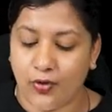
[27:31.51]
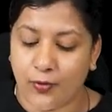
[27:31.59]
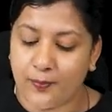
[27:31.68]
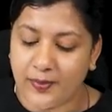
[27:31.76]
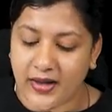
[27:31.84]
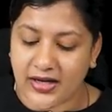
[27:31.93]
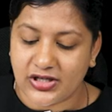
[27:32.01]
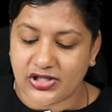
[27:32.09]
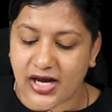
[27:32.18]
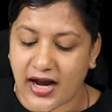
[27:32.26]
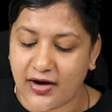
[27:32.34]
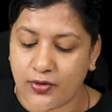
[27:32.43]
opaque
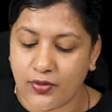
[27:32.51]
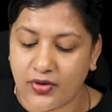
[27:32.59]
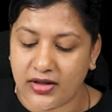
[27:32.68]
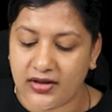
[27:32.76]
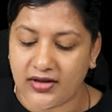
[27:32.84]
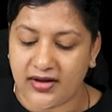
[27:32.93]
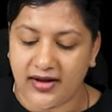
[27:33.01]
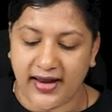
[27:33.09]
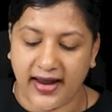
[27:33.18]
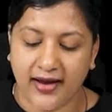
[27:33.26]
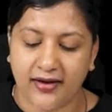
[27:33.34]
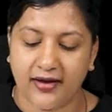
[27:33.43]
shadow in the
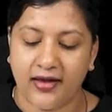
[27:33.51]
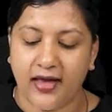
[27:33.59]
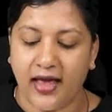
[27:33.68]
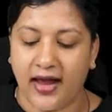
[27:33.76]
neck